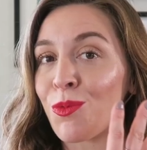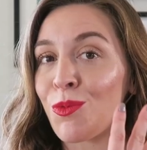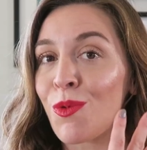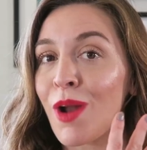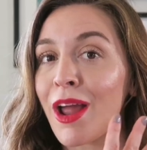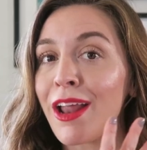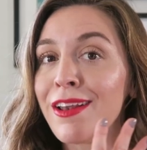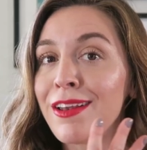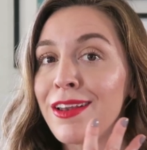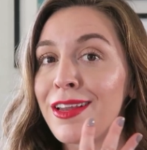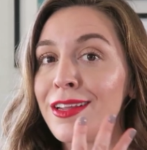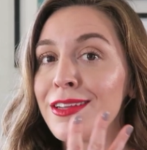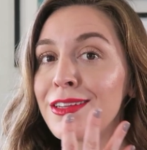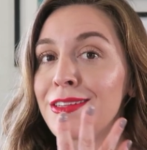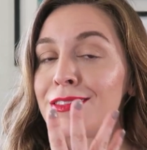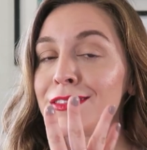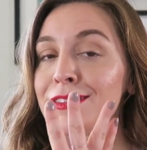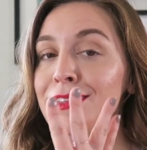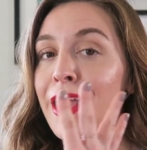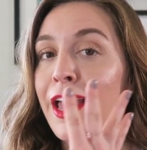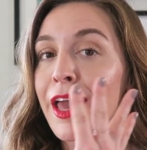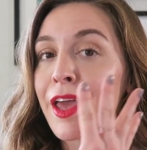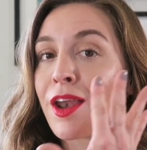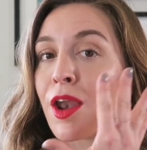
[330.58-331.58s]

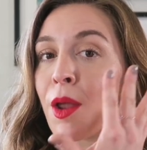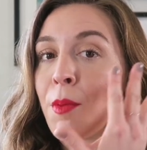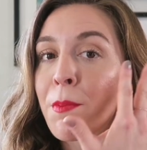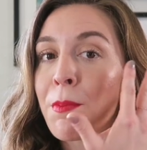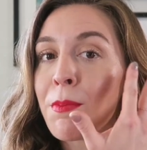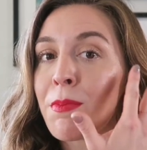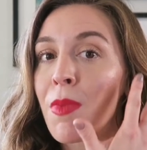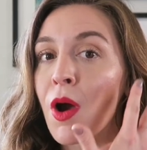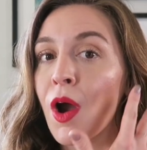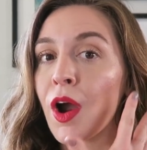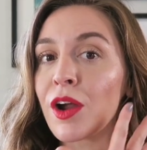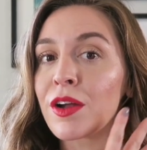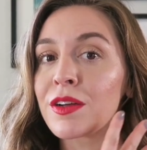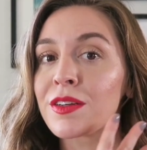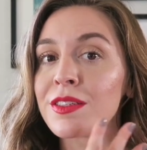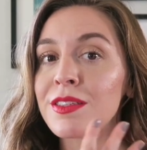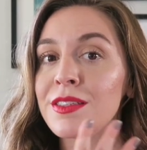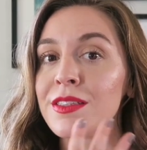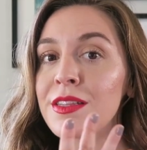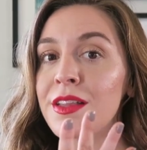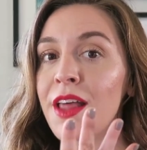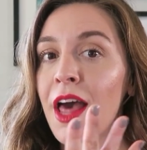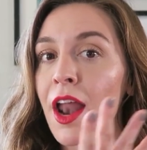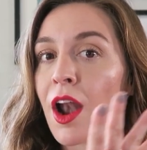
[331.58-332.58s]
redness and
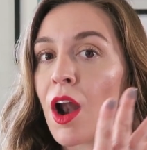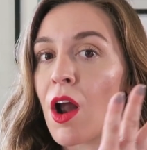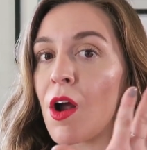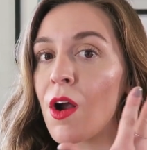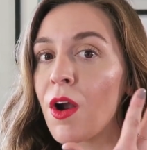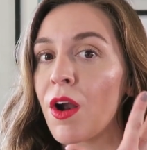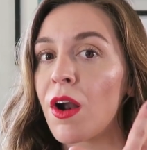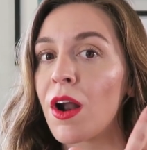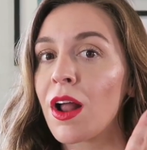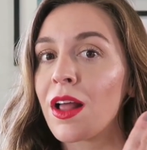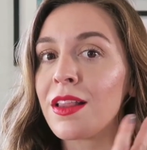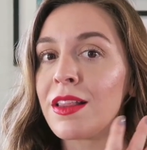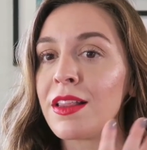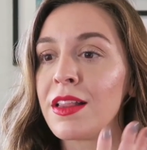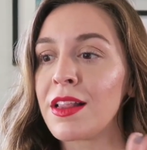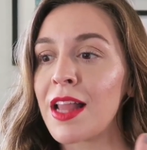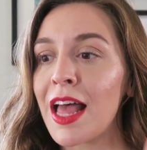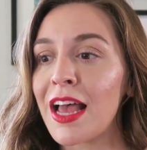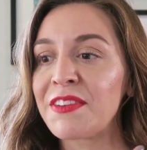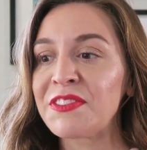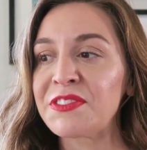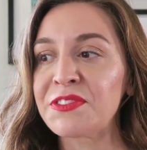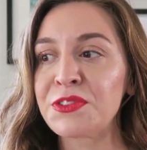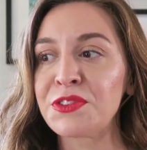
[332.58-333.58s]
marks that are
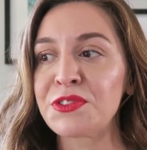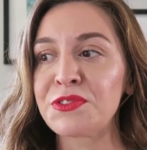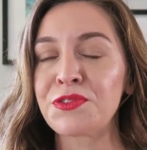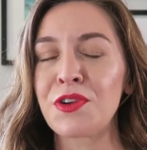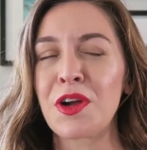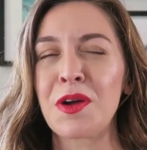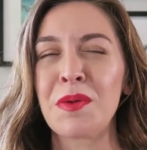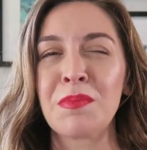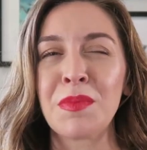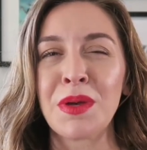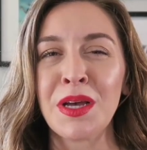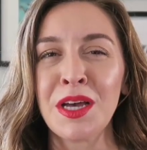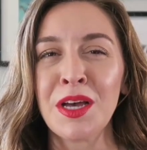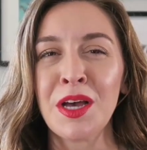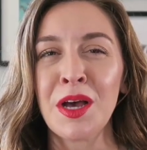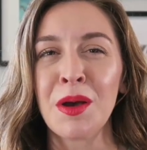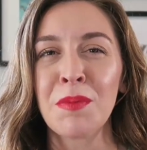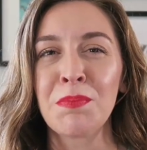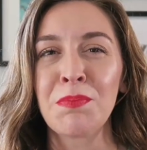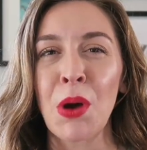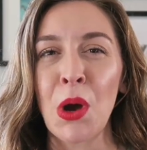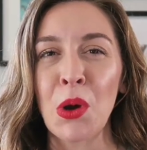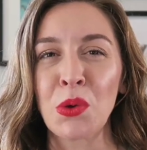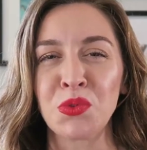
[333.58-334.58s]
left from
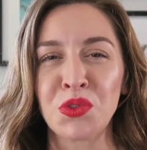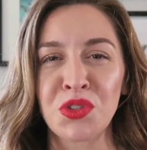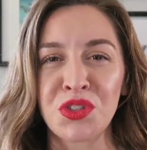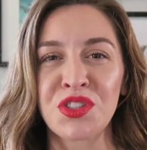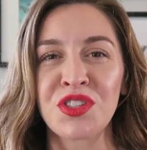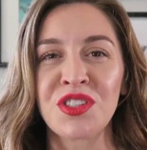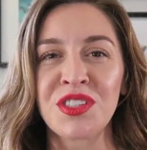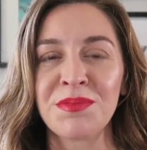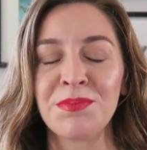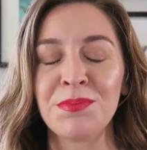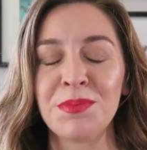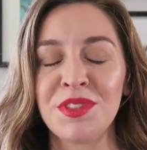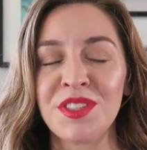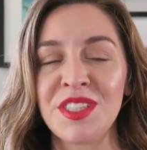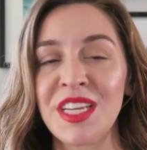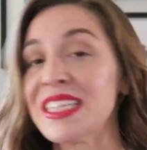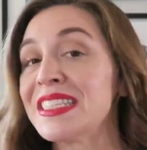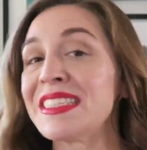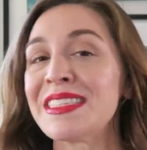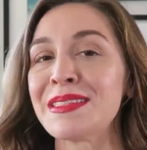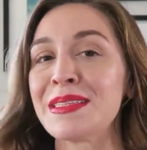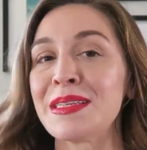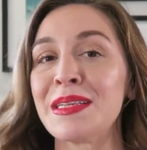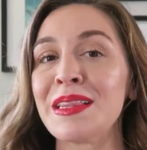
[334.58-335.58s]
post
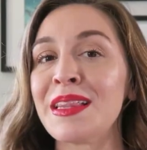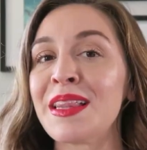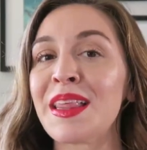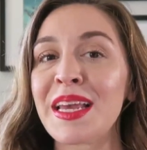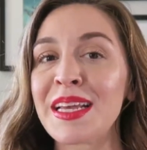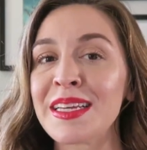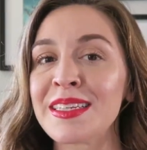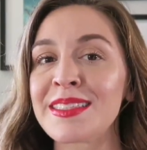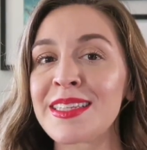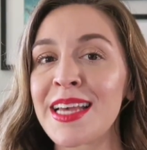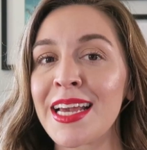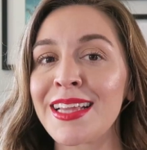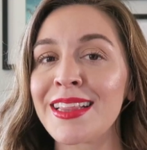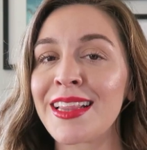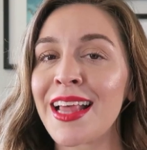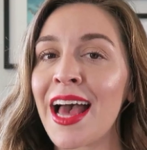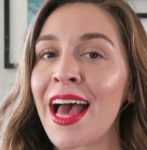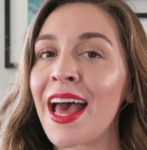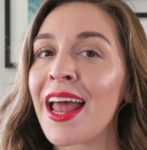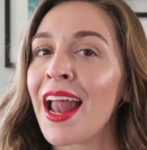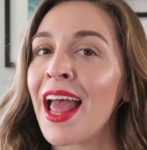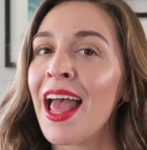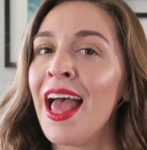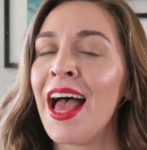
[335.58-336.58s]
zits and things like
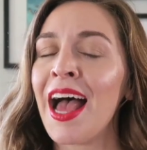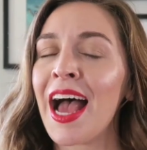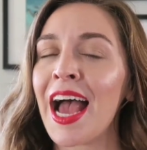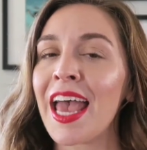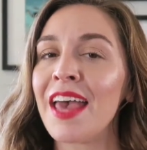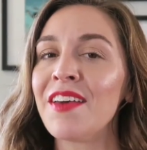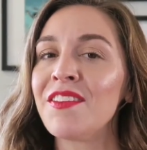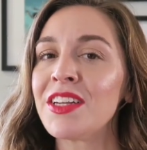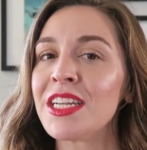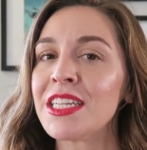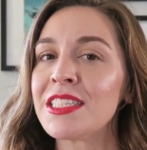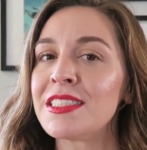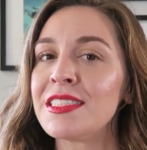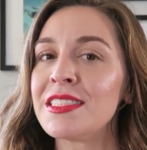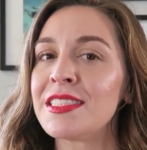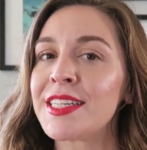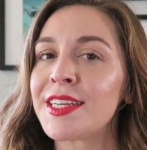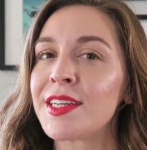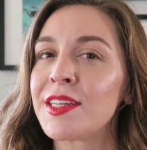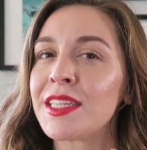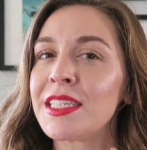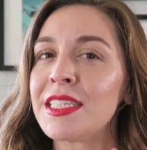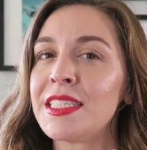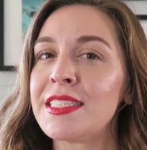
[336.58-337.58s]
that I haven't
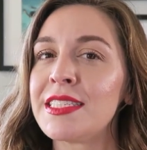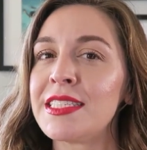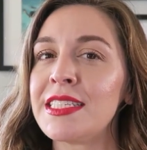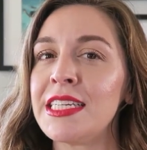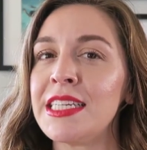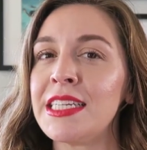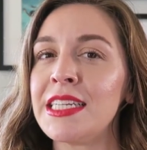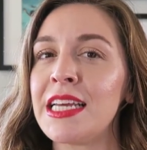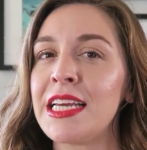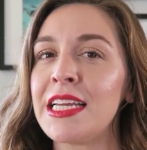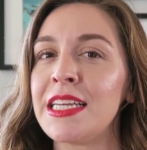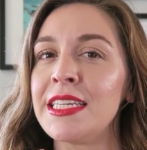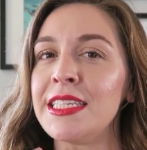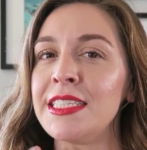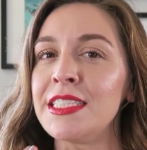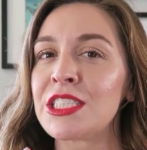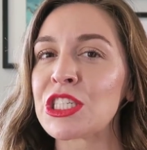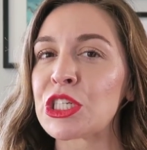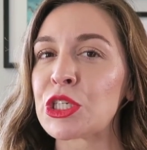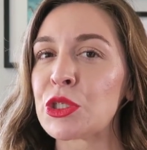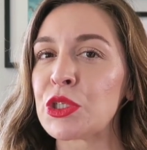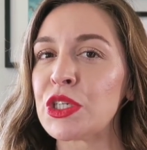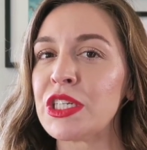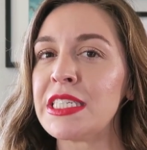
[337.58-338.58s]
necessarily seen any
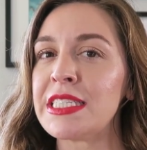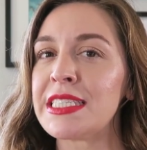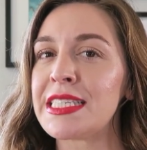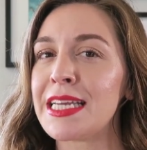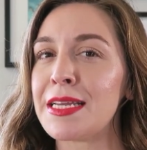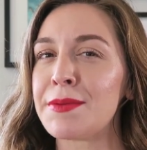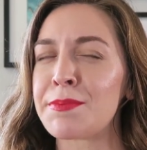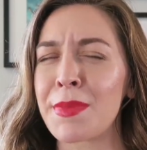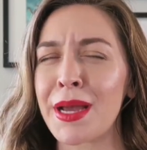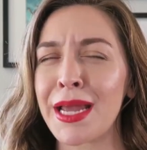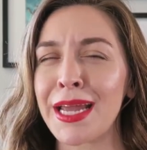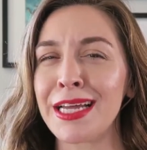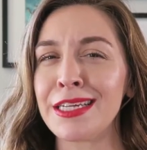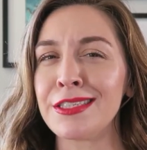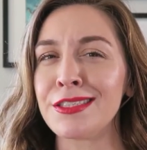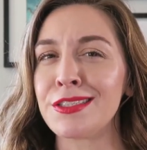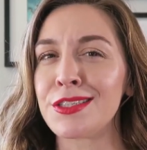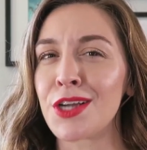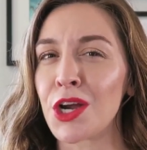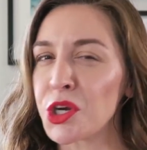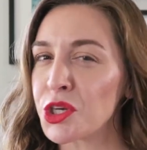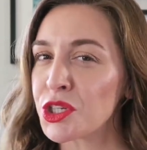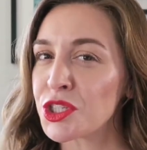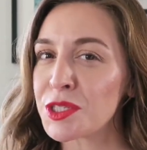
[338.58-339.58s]
decrease in my
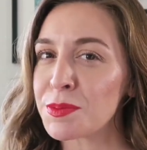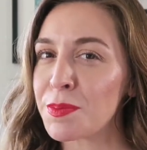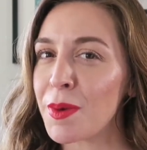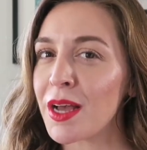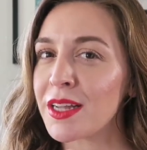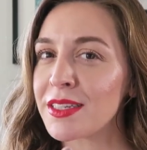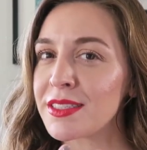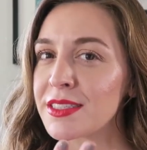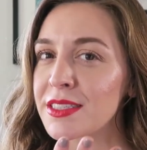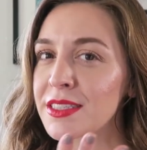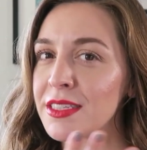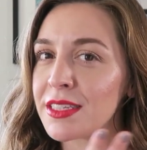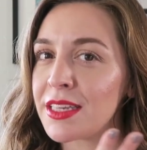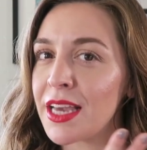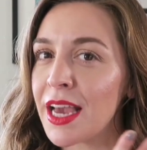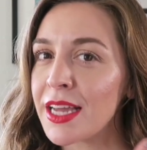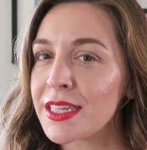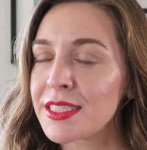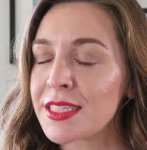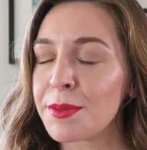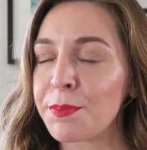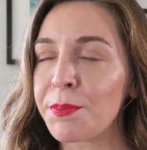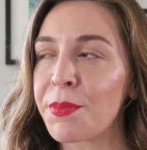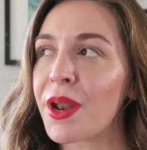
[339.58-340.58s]
dark spots
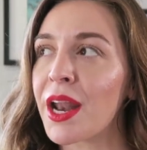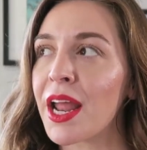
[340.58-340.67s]
yet,